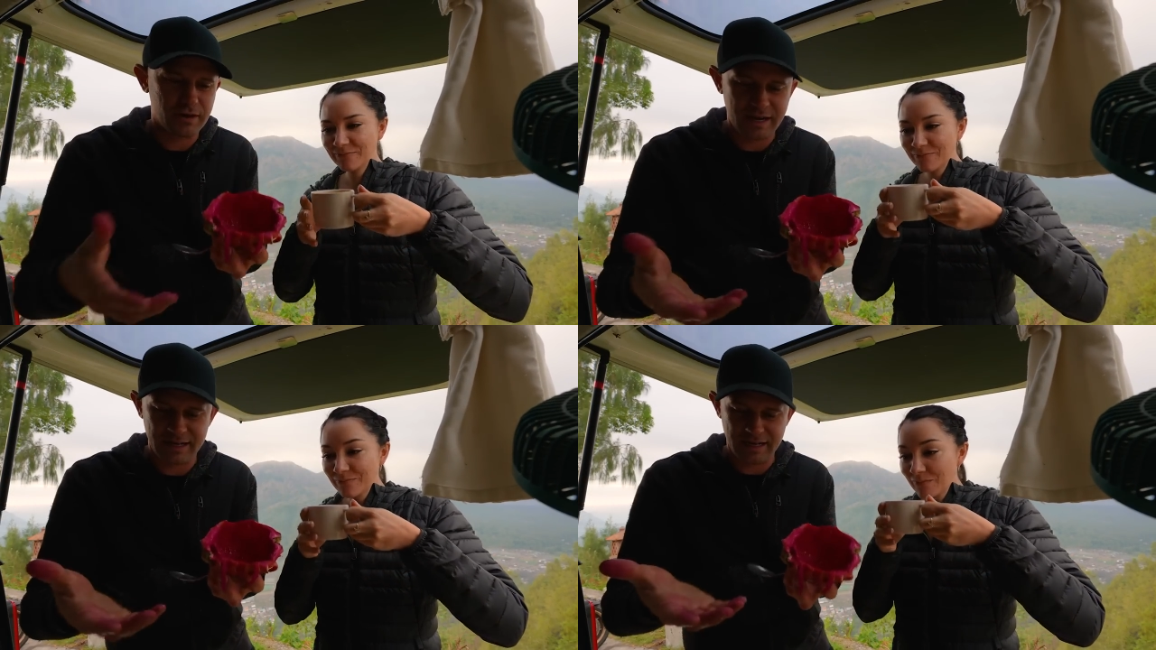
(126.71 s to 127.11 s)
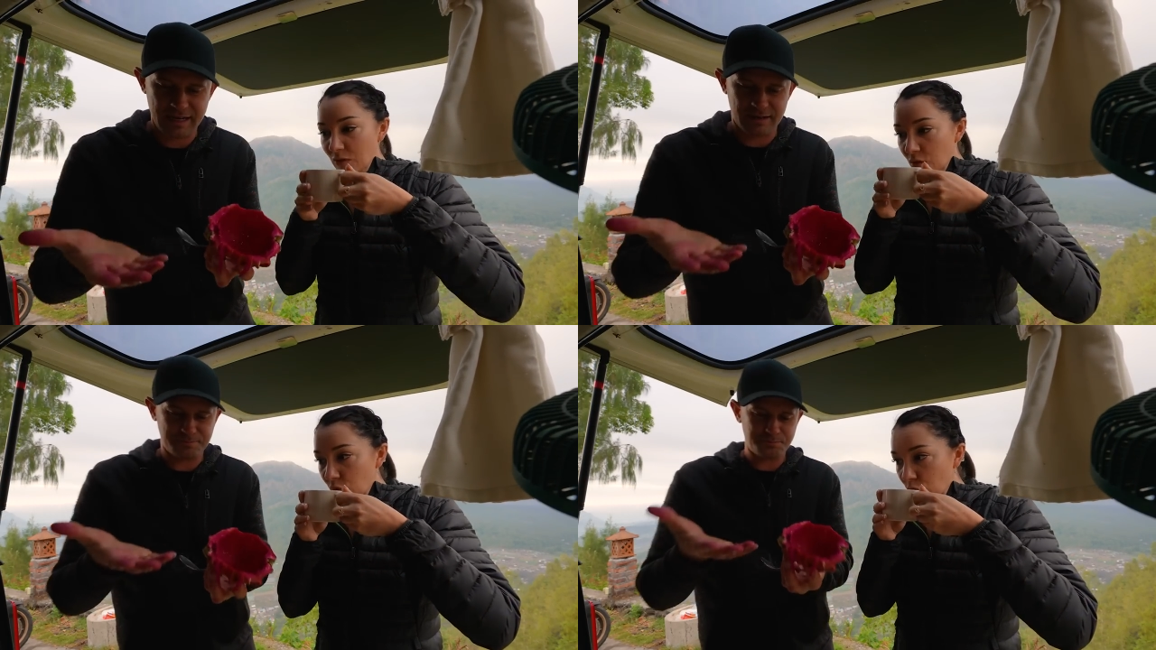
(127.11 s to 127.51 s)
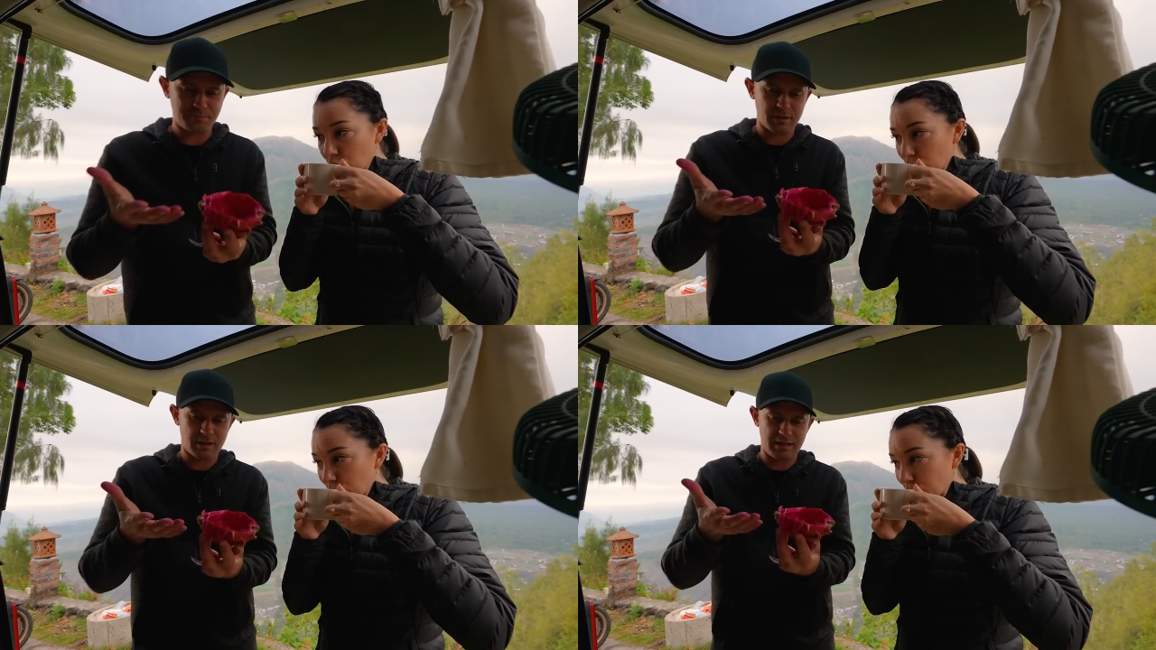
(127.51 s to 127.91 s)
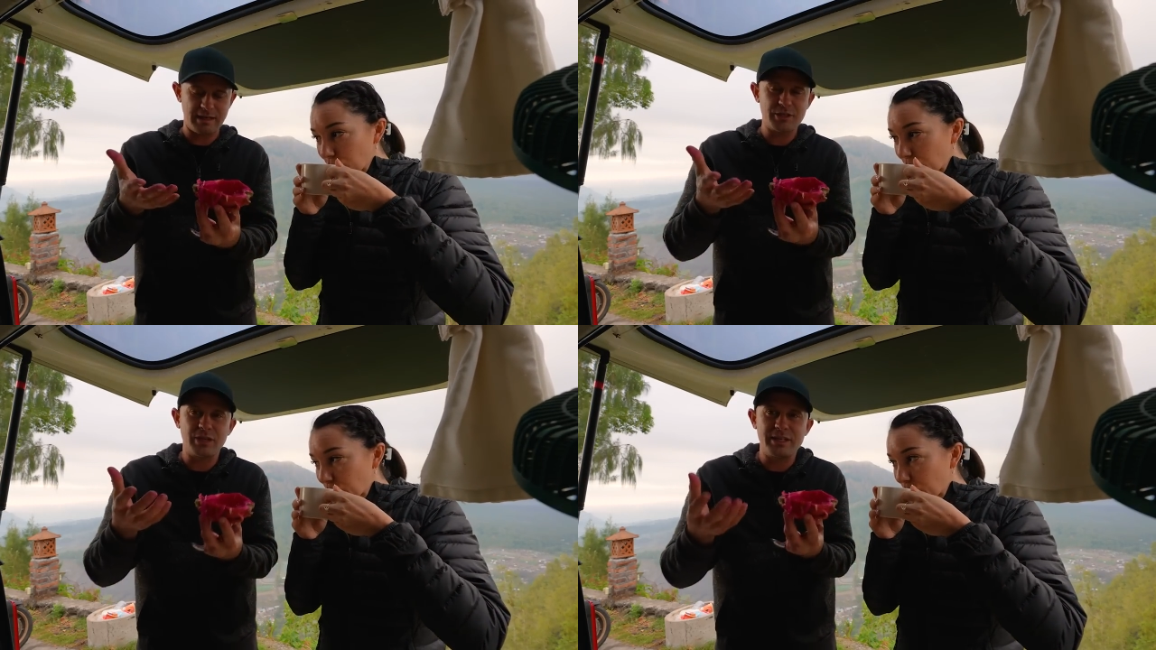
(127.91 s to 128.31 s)
Speaker 1: and it it
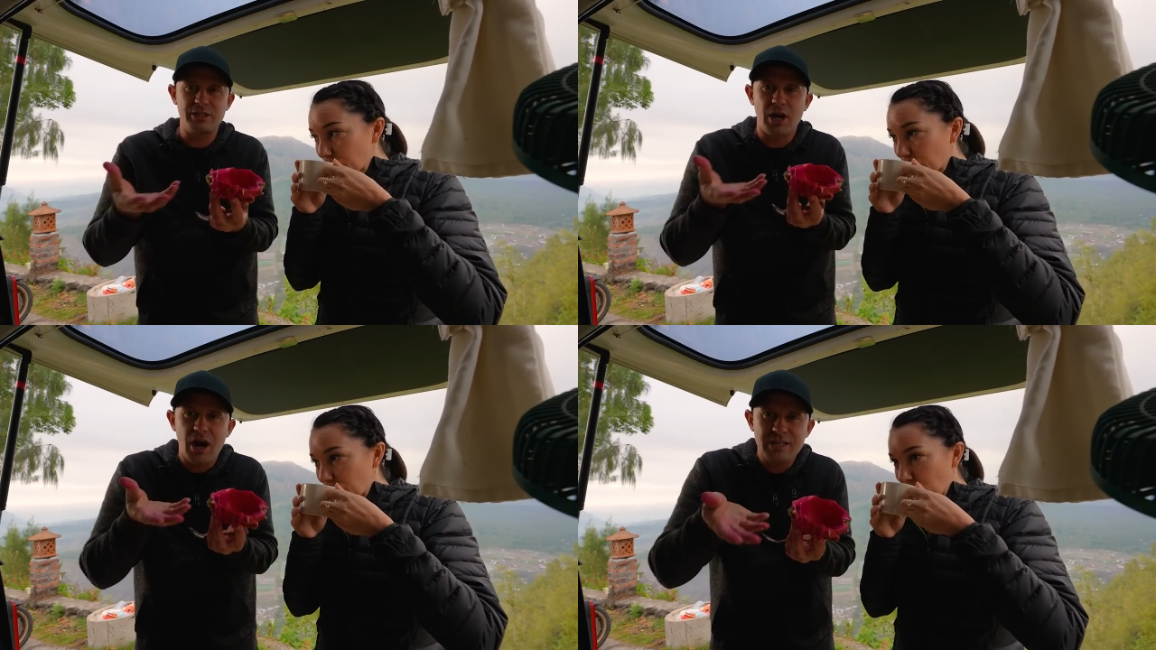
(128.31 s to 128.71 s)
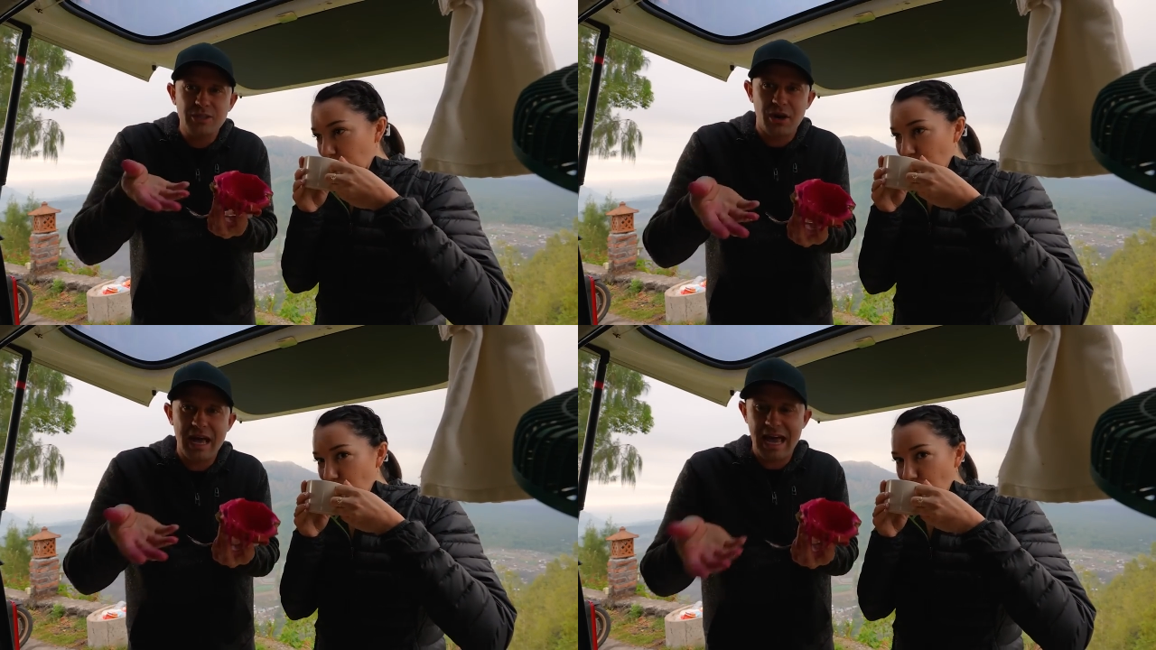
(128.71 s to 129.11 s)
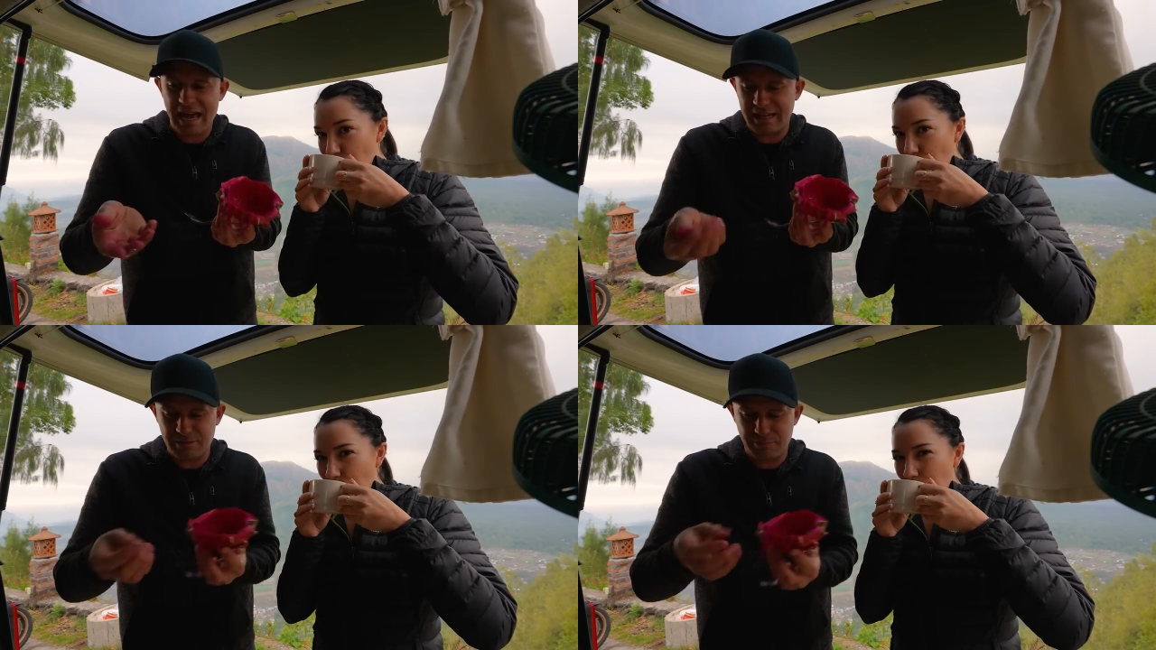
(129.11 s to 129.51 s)
literally dyes your hands